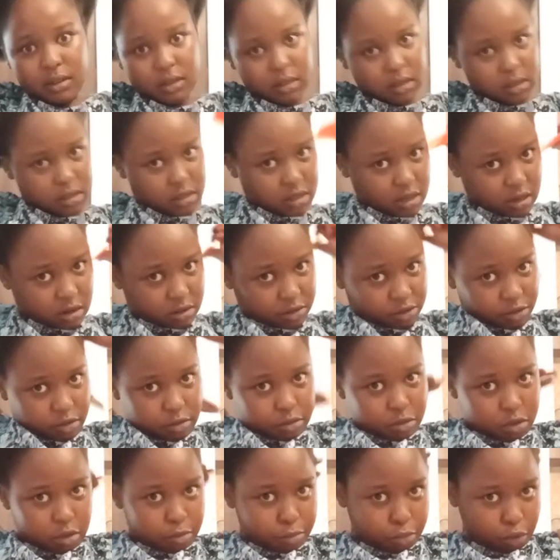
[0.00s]
start
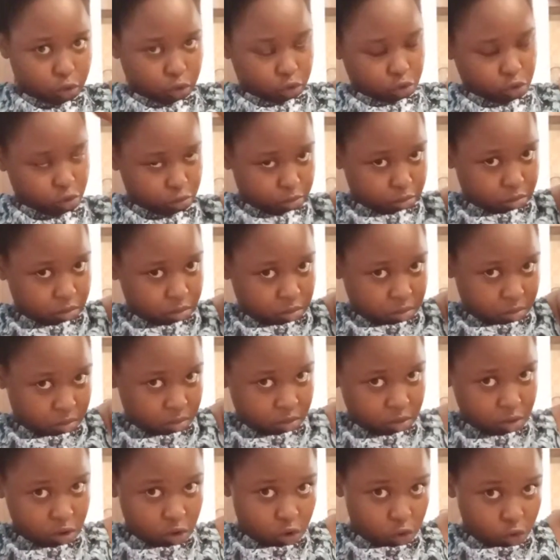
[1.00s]
from the bottom
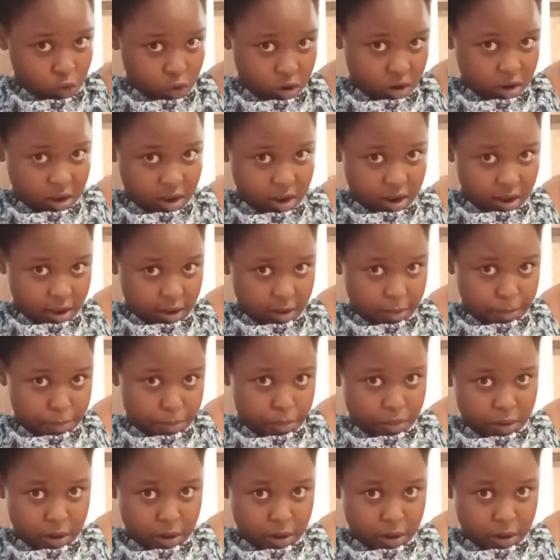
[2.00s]
going up.